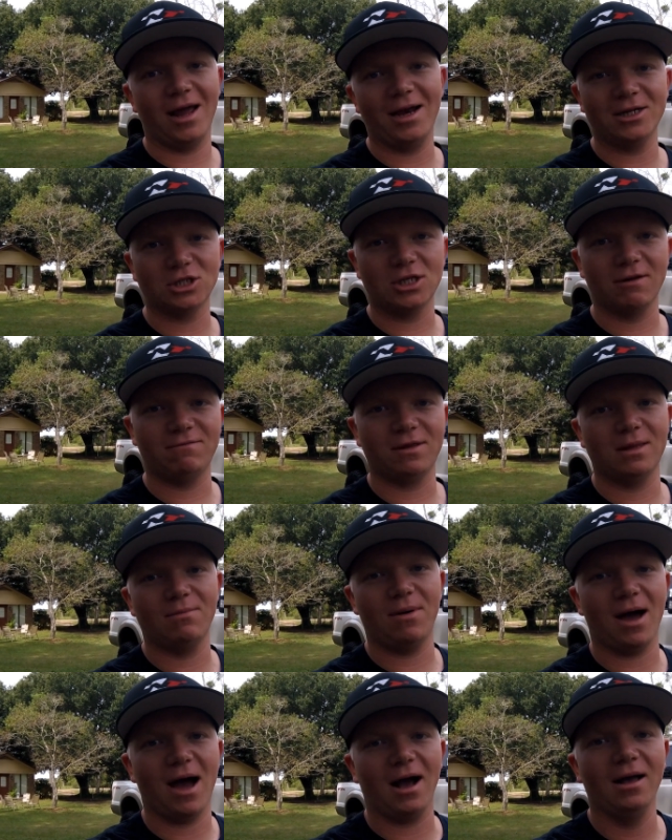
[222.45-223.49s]
8-inch lift in the
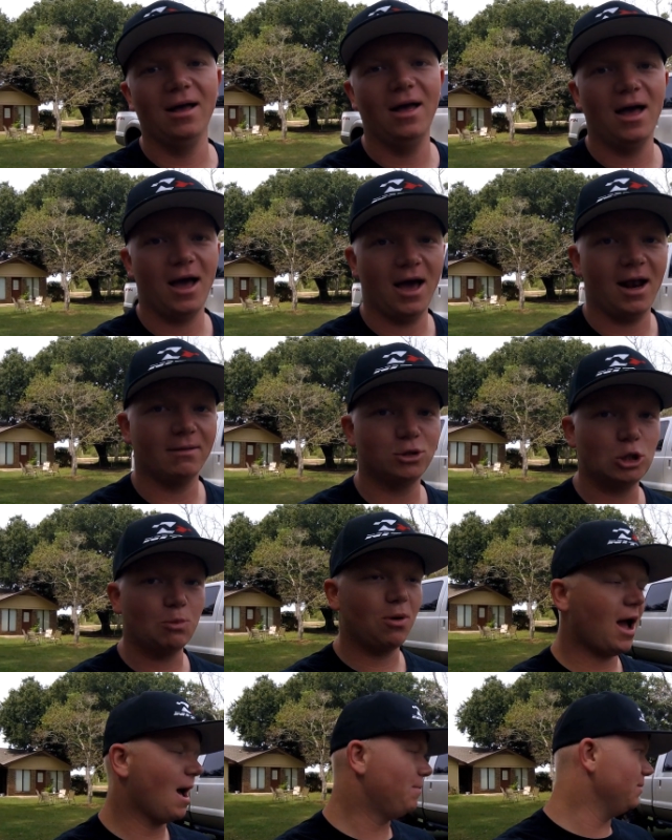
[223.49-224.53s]
back, and I'm
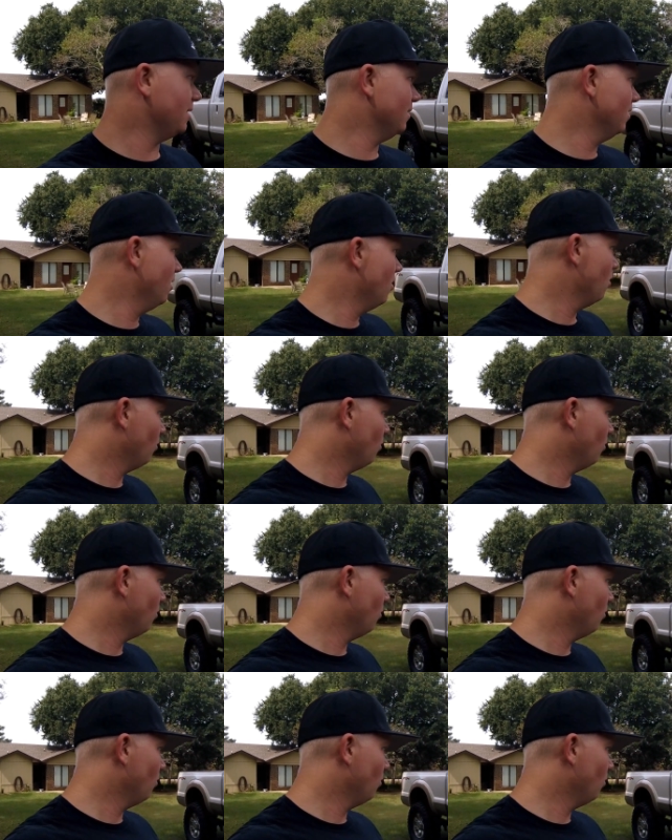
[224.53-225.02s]
super happy